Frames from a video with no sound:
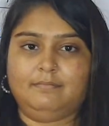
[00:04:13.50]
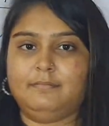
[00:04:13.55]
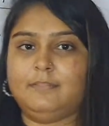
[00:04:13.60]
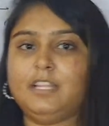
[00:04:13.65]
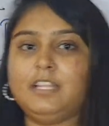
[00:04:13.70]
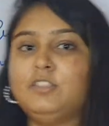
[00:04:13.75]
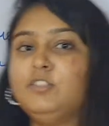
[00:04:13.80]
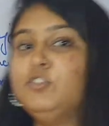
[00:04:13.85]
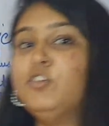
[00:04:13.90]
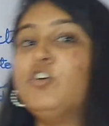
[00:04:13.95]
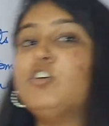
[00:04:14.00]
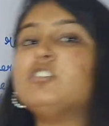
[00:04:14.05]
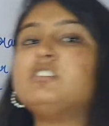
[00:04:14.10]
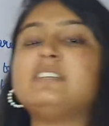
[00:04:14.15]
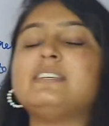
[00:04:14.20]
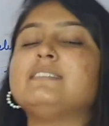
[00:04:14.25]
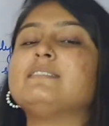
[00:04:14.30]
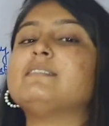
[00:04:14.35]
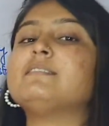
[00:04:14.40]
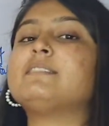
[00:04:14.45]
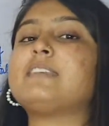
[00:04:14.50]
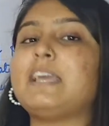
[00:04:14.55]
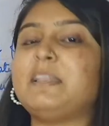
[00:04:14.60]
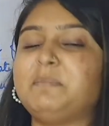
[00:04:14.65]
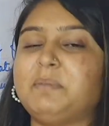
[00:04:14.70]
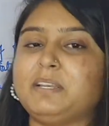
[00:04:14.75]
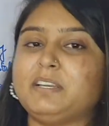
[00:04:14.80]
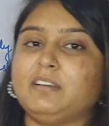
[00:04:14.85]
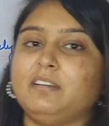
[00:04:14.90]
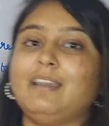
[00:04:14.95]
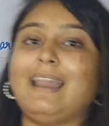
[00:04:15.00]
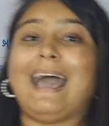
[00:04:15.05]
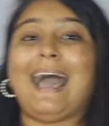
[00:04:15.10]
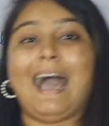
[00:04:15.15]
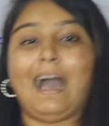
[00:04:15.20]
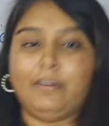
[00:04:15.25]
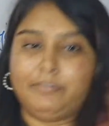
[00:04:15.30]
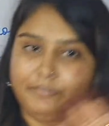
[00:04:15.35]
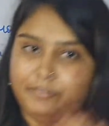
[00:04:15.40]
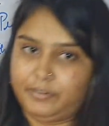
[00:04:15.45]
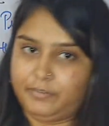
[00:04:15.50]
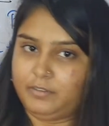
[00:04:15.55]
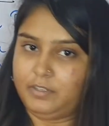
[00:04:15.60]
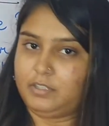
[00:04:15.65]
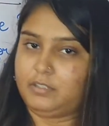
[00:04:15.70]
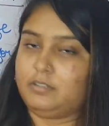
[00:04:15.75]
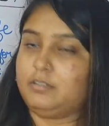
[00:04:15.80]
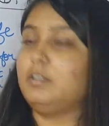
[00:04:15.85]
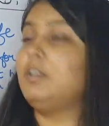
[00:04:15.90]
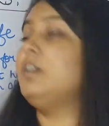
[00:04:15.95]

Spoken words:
No changes can be done afterwards.